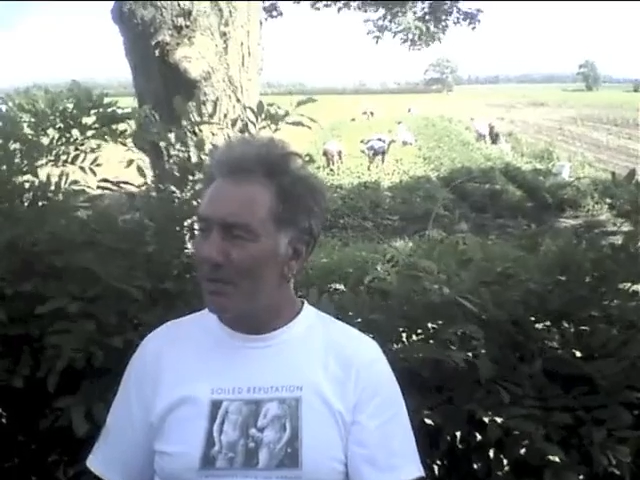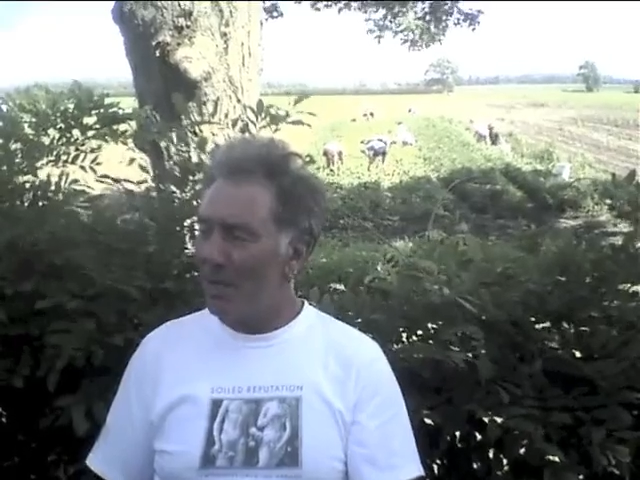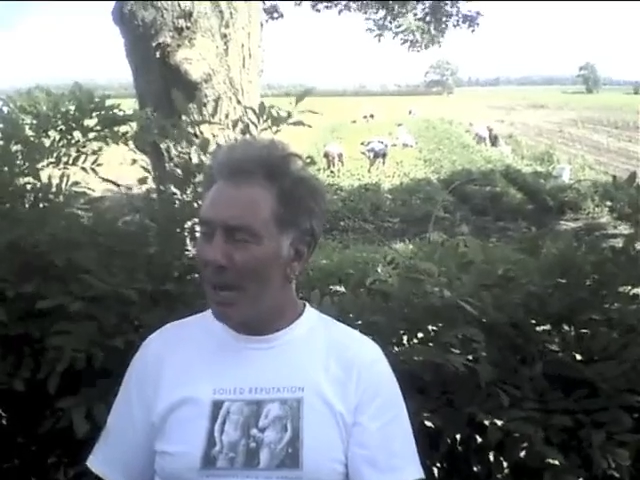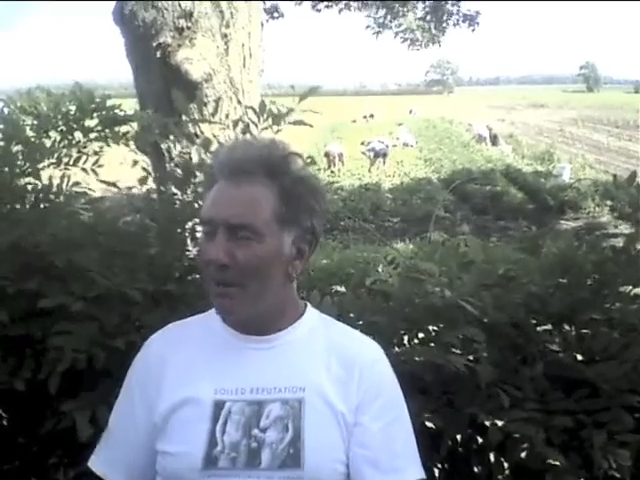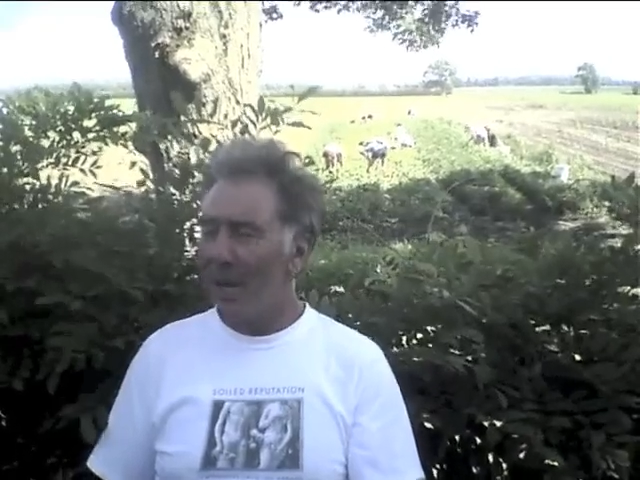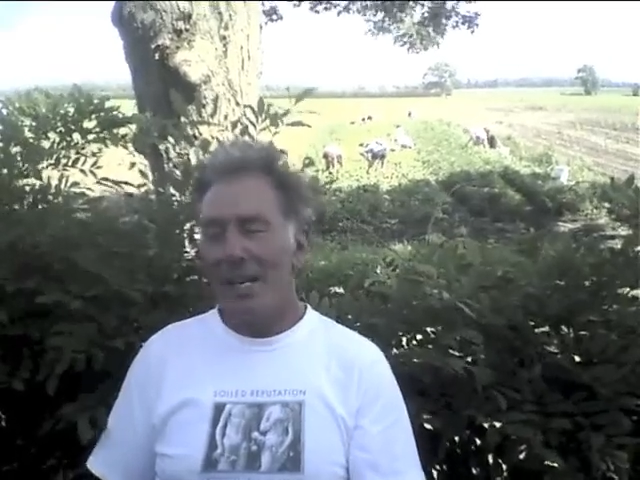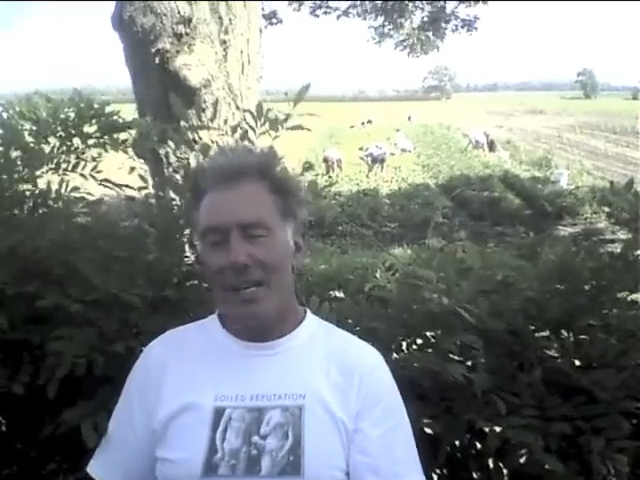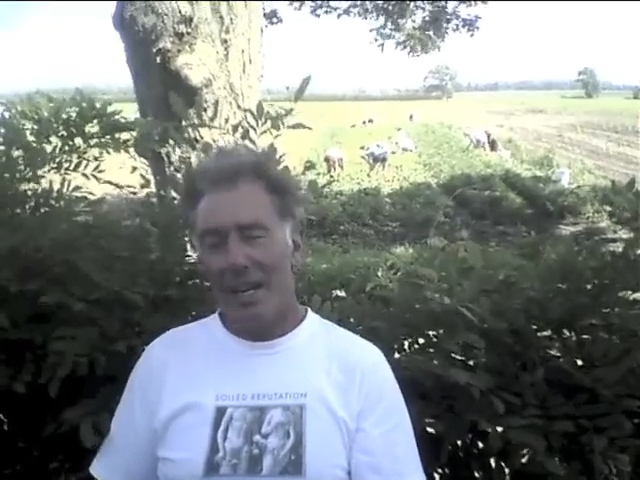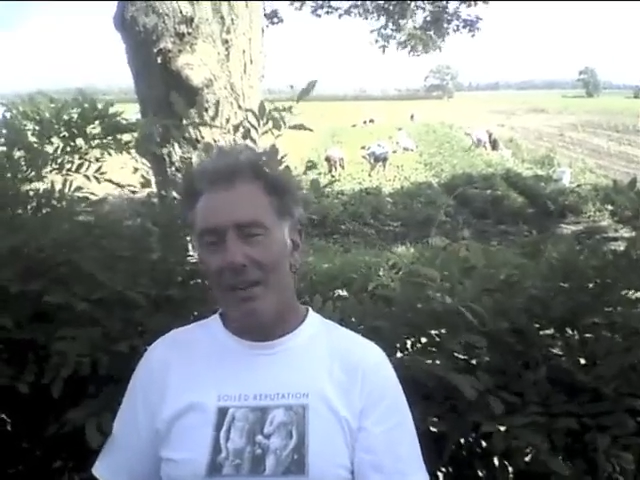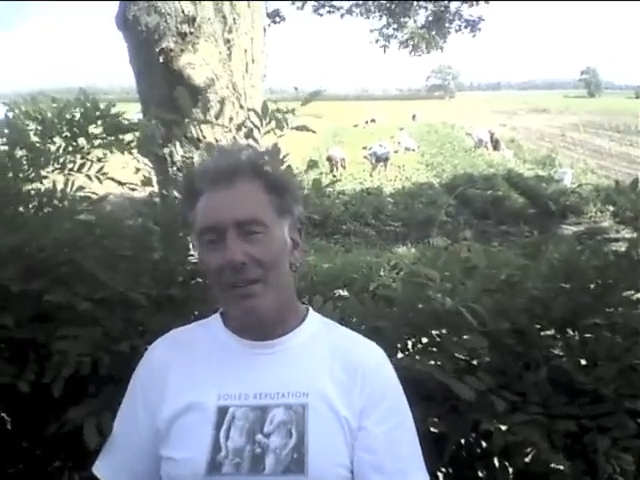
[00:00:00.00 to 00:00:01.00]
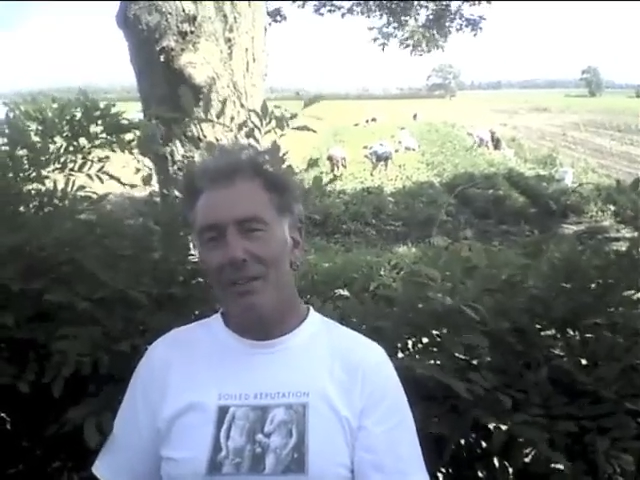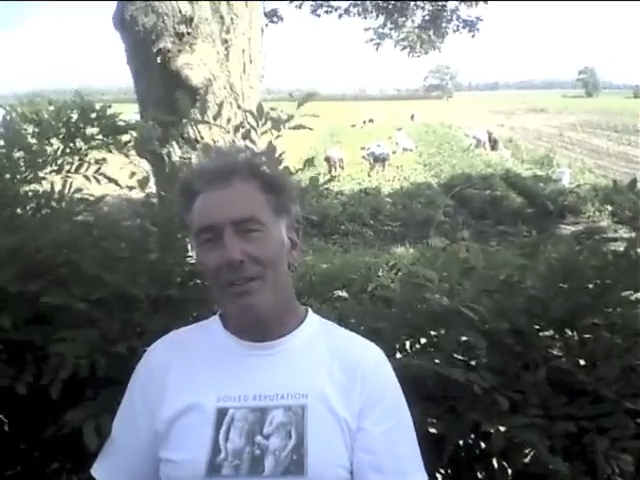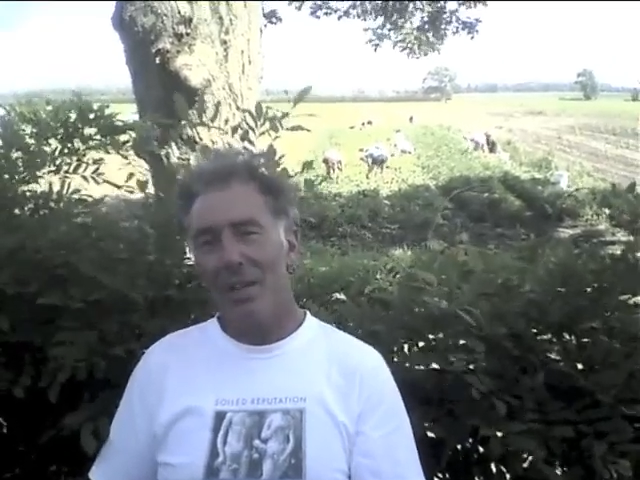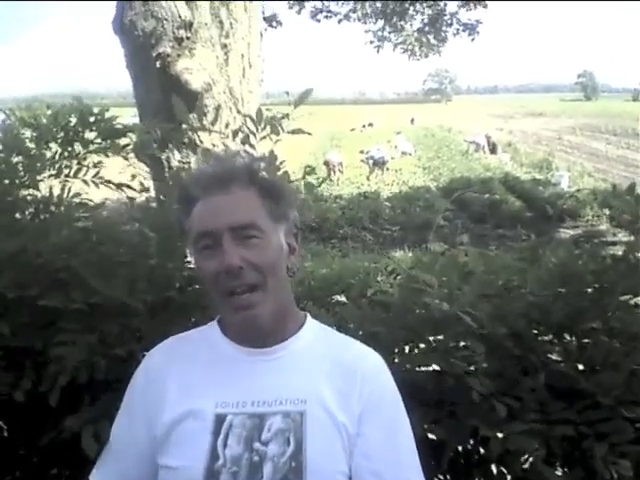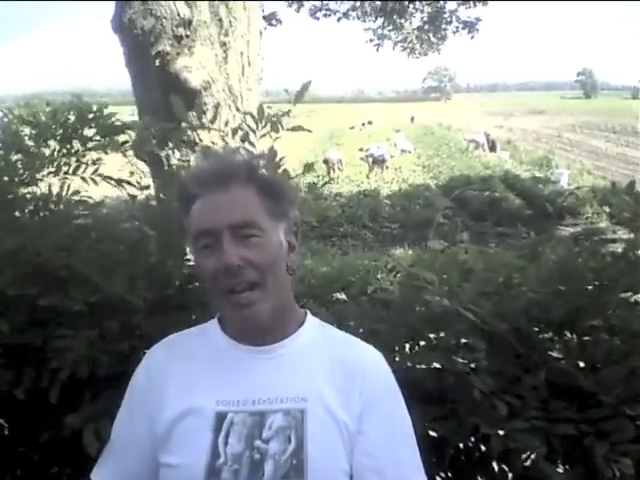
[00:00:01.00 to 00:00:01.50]
we have 80
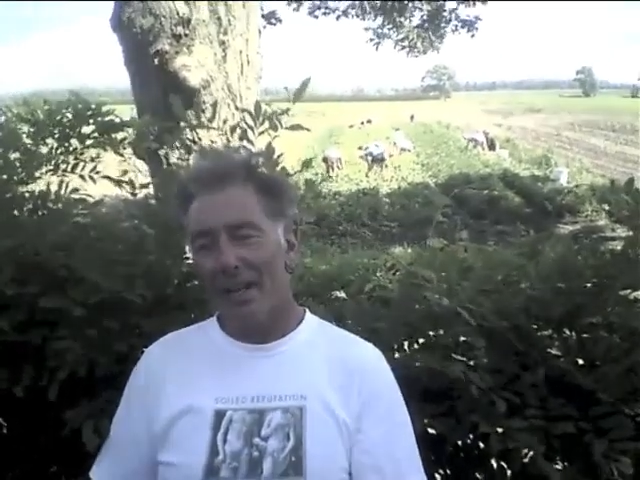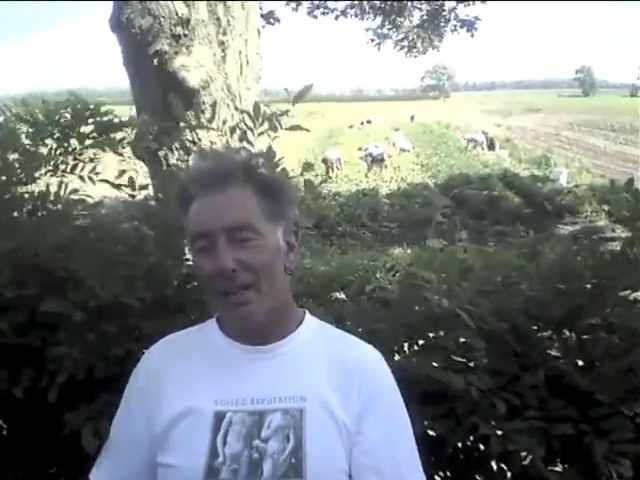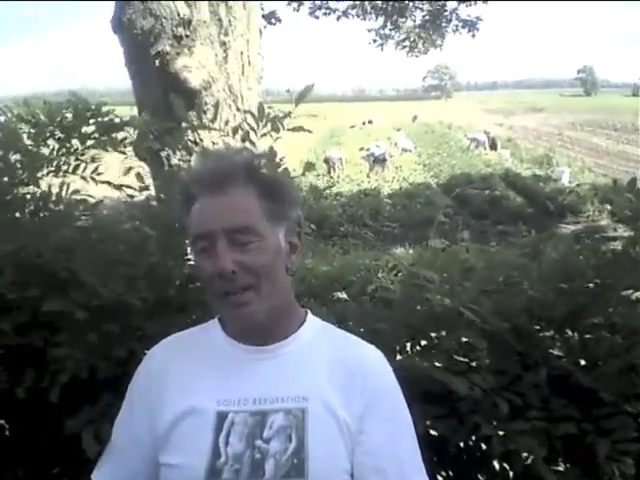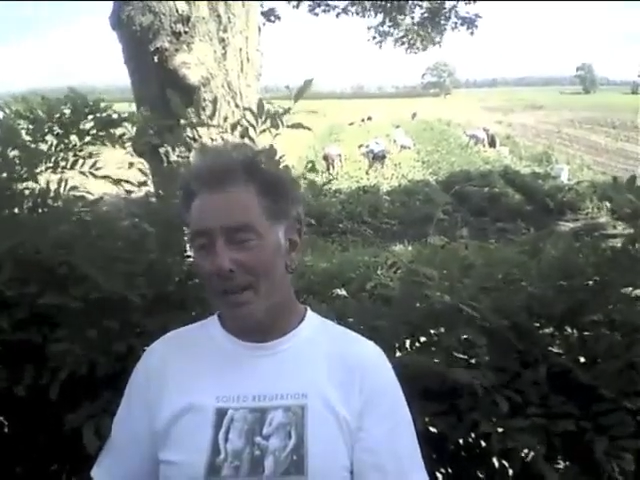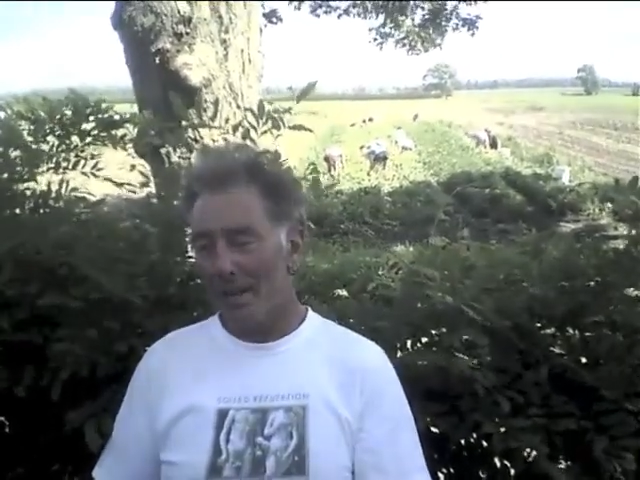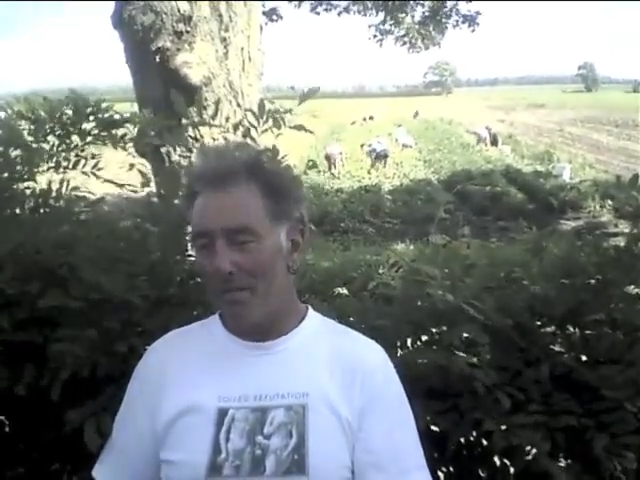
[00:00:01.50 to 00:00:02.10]
acres, and